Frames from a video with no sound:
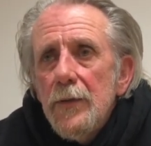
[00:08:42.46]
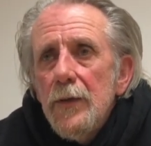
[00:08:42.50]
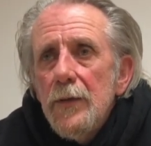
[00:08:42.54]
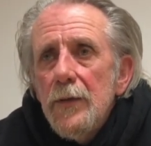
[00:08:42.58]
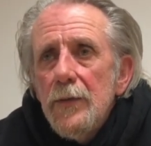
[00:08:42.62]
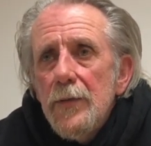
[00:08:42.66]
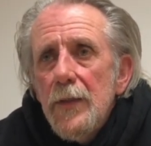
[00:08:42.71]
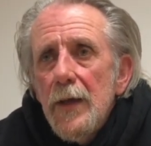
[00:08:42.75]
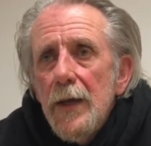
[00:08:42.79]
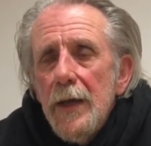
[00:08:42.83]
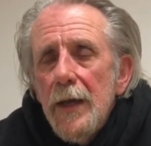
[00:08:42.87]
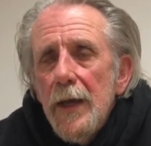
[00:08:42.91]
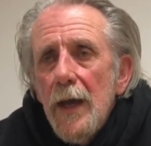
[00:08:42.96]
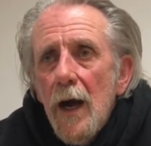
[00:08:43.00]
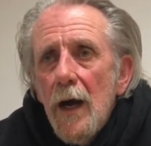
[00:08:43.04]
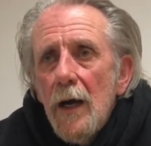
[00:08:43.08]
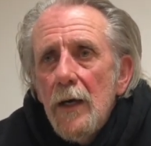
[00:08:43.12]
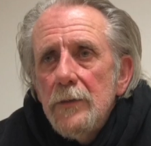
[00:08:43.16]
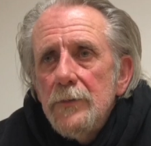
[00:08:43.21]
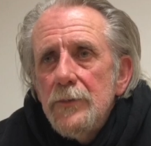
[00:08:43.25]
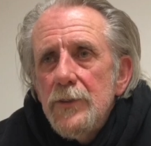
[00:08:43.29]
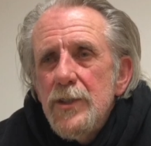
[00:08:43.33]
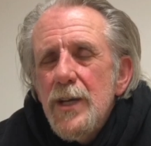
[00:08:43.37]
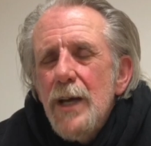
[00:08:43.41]
they
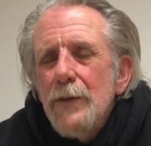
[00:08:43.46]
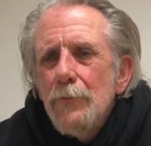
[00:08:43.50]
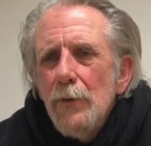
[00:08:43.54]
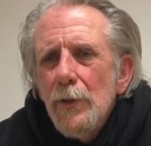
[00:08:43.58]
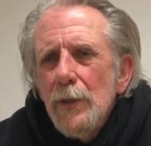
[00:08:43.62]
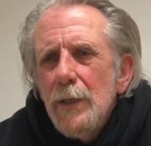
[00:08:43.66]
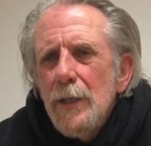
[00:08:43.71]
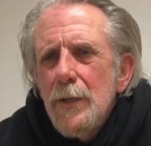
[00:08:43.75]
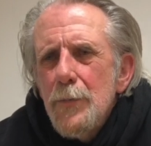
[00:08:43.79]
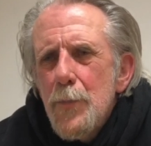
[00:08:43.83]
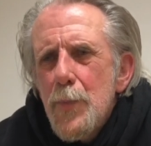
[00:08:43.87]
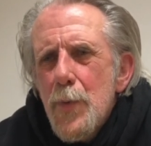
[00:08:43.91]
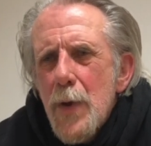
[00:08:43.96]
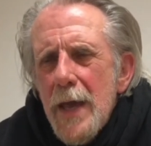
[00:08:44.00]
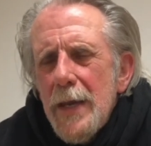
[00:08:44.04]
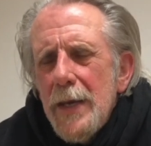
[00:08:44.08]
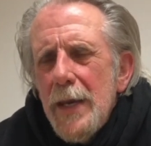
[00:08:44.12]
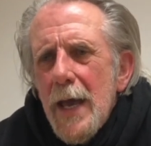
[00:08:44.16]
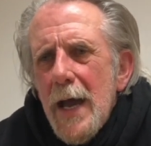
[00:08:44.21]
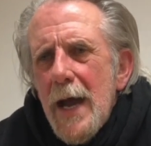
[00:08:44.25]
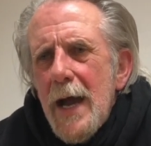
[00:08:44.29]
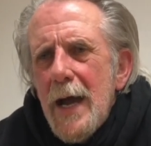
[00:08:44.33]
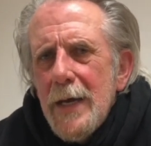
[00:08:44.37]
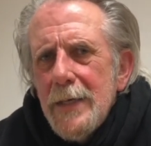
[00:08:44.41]
are generally
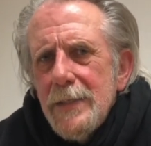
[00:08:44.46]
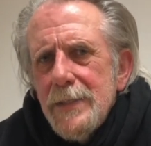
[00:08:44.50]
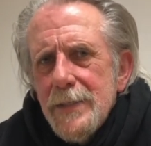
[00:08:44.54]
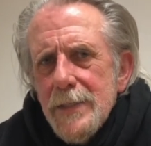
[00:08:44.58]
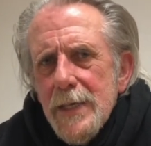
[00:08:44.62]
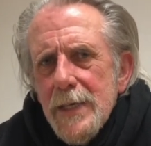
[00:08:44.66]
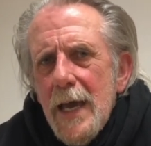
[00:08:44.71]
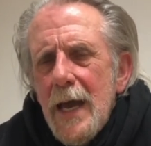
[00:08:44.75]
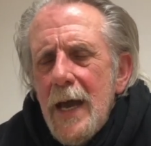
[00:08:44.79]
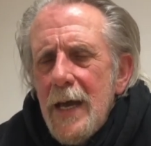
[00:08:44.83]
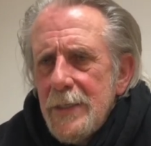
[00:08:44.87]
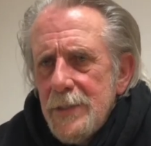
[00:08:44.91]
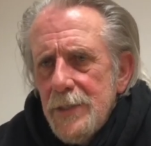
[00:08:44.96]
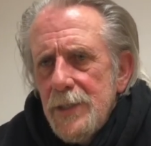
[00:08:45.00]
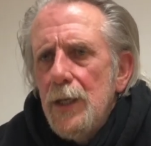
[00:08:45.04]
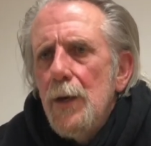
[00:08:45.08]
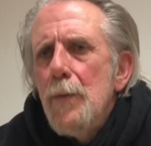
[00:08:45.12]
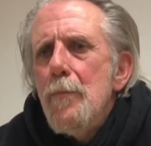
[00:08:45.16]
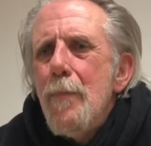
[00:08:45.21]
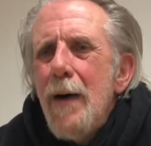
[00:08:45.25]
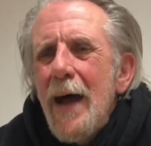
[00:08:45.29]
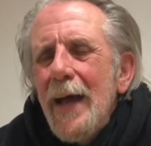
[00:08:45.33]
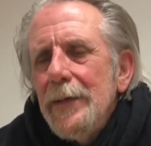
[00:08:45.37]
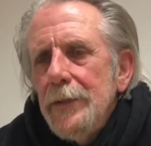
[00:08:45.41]
bred as a
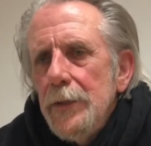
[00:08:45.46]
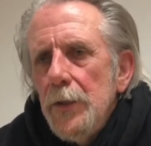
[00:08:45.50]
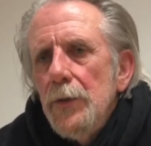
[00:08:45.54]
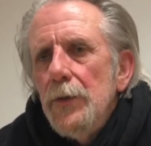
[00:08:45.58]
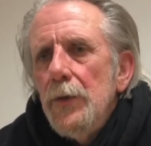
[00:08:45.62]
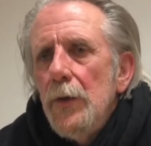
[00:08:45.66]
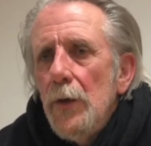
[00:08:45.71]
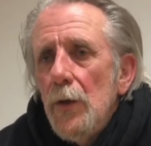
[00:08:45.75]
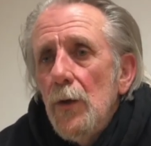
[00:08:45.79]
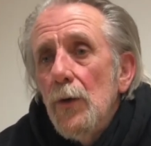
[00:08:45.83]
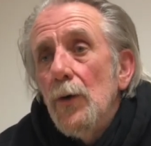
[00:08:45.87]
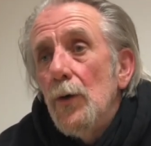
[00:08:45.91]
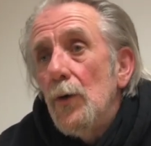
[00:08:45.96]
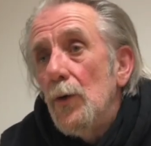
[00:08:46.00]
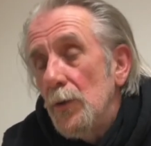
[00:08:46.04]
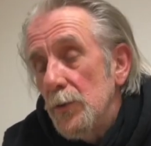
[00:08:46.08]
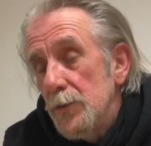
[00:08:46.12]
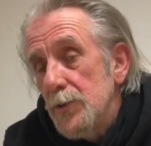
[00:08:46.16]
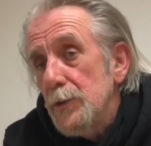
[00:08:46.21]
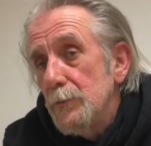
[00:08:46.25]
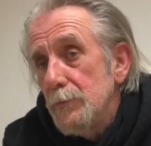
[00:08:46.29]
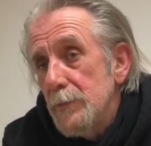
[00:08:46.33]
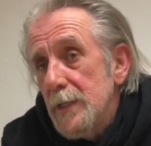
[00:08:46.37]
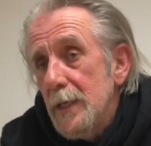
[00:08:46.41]
companion, or
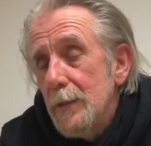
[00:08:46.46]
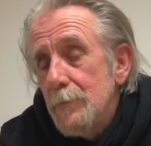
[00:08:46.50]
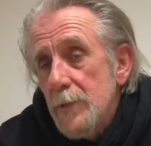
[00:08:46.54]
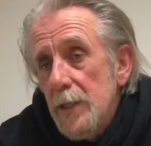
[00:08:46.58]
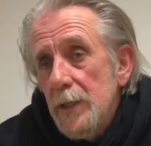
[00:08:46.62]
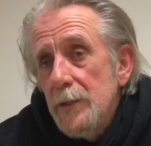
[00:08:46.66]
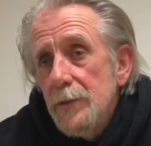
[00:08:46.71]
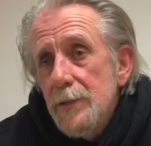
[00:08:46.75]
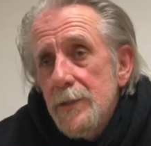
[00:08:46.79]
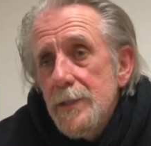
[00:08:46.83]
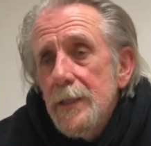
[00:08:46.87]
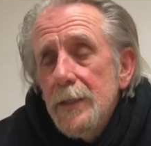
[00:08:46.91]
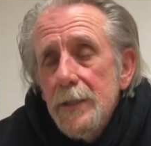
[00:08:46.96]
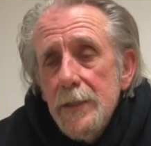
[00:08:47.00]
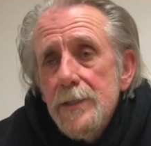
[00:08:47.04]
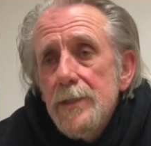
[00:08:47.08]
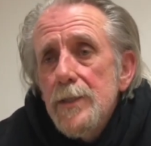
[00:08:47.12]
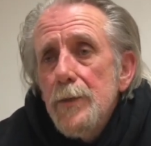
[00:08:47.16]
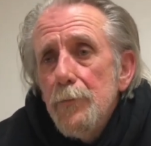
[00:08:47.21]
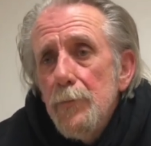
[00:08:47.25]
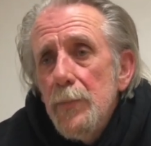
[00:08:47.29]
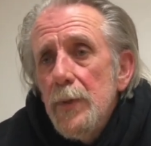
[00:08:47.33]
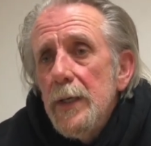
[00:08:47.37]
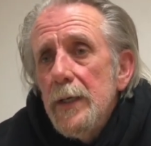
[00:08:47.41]
sometimes considered to
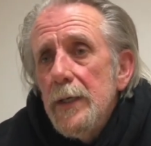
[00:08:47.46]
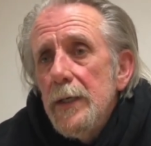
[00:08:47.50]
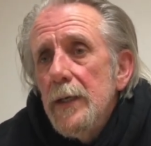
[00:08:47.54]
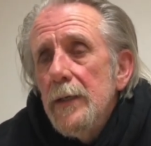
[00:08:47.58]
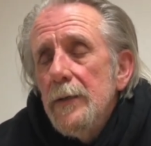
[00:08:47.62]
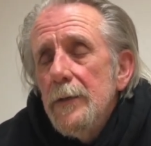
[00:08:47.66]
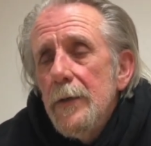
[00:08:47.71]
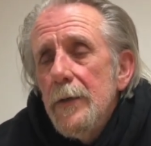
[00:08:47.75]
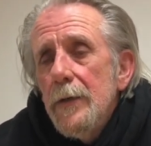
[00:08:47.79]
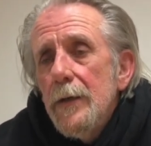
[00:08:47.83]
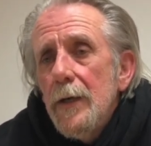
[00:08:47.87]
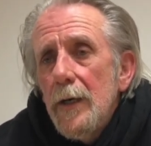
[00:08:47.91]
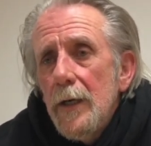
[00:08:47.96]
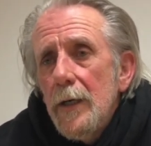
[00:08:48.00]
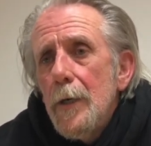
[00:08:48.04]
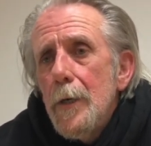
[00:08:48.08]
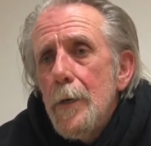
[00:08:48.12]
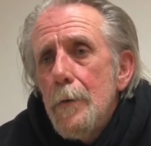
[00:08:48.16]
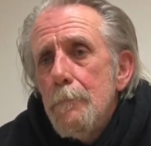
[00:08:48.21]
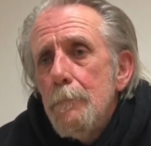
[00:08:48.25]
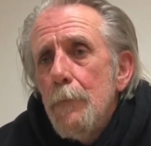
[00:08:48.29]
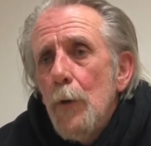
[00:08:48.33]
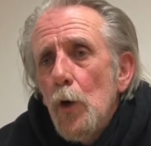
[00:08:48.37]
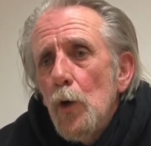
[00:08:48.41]
be
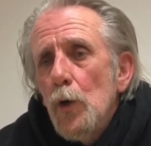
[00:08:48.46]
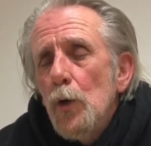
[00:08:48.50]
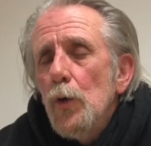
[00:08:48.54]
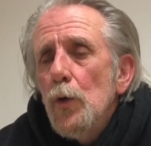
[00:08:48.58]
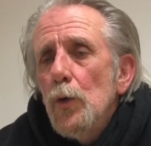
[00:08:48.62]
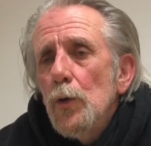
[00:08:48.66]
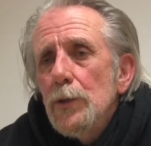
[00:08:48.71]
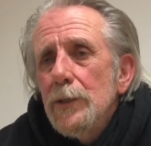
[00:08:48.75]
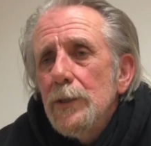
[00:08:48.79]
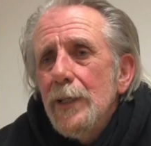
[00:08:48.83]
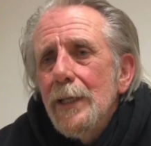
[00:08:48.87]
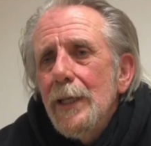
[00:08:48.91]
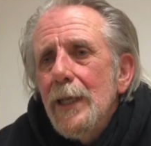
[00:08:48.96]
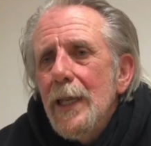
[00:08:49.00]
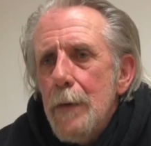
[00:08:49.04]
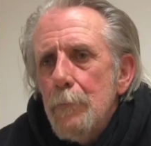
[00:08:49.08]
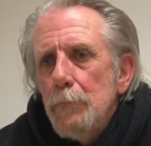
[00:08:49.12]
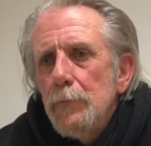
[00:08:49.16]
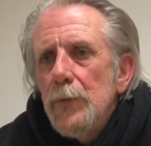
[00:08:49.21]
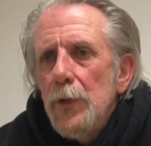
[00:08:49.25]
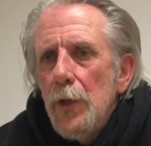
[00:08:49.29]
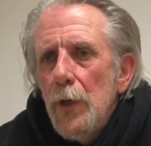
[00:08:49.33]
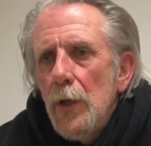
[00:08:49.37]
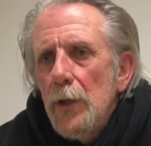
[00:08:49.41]
or called a
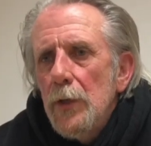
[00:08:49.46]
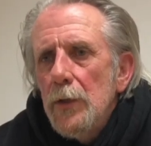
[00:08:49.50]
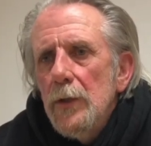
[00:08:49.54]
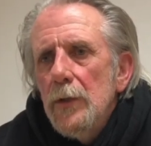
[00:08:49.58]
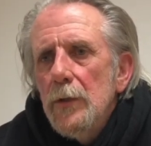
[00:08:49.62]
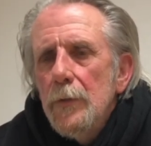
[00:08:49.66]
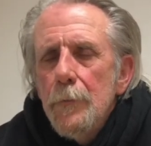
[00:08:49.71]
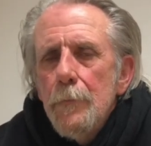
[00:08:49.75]
lap dog.